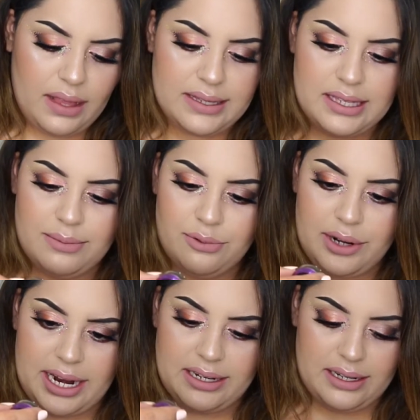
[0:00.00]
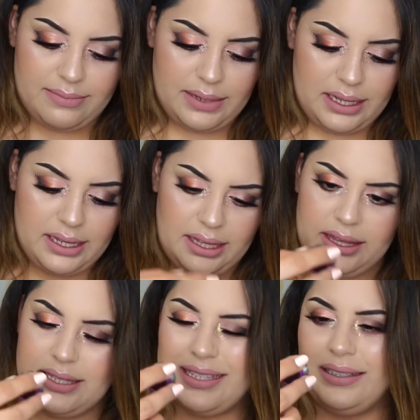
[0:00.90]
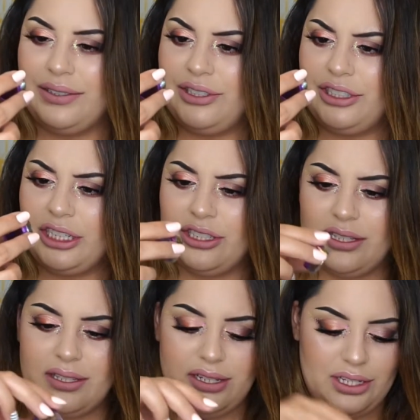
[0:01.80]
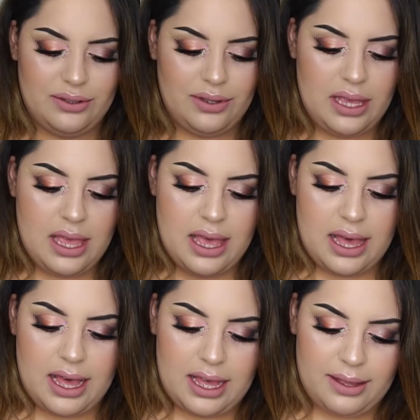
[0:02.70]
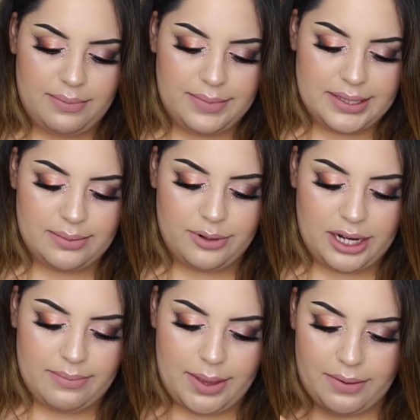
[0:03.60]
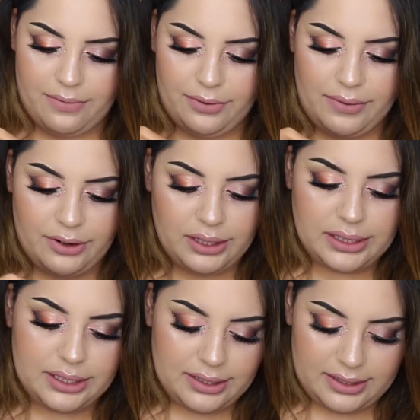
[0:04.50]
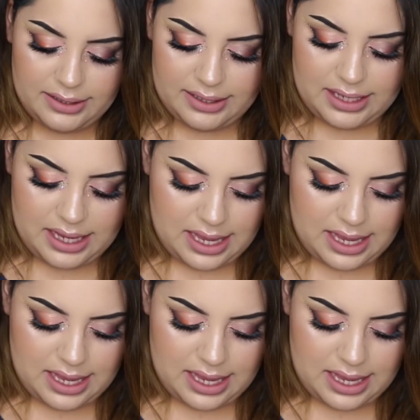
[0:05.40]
some random, I think this is Glitter Injections too, some random Makeup Forever glitters,